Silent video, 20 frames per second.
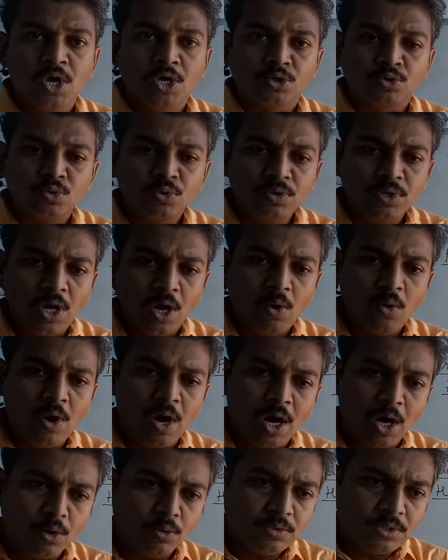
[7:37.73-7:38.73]
So now
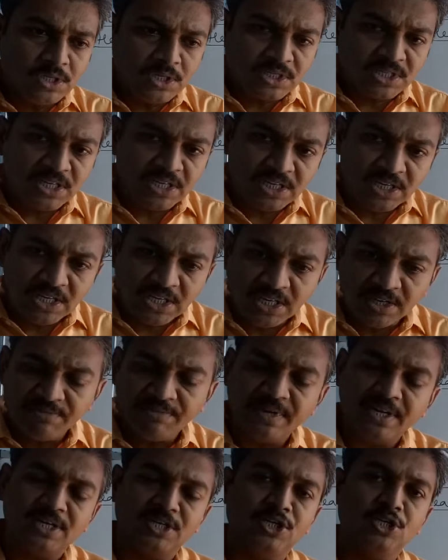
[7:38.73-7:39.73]
how this heating
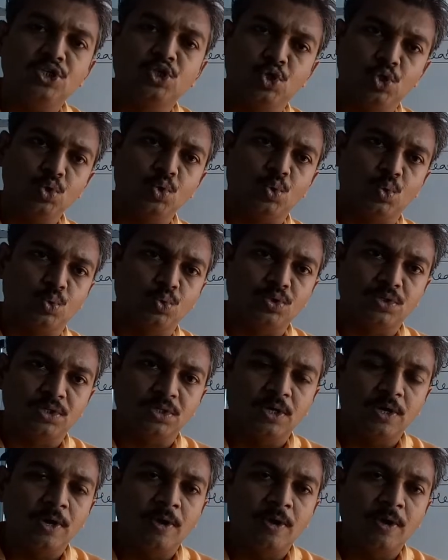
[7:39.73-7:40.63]
effect is used,